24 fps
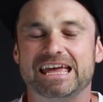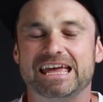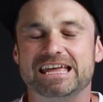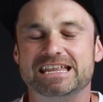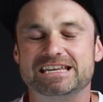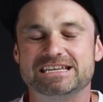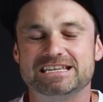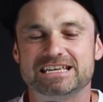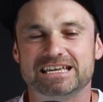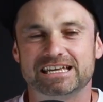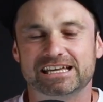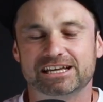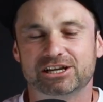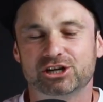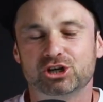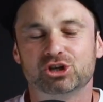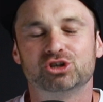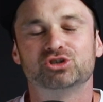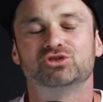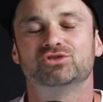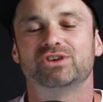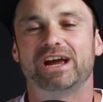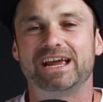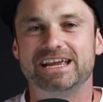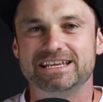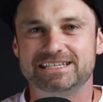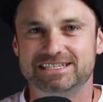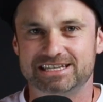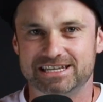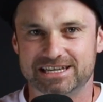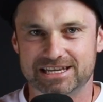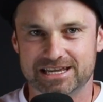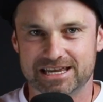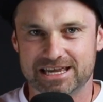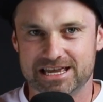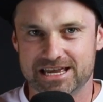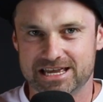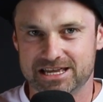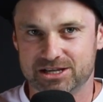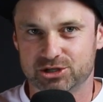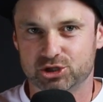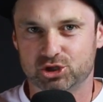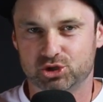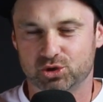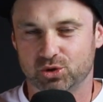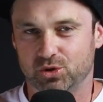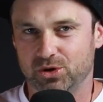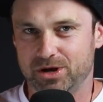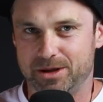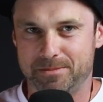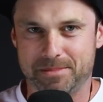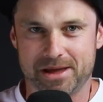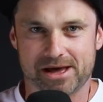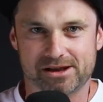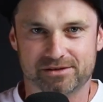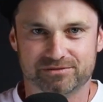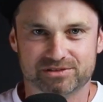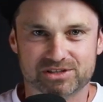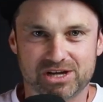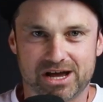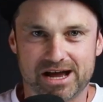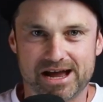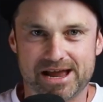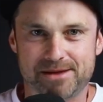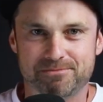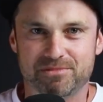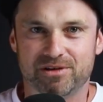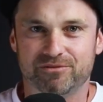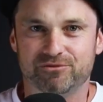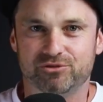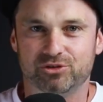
in crazy short amount of time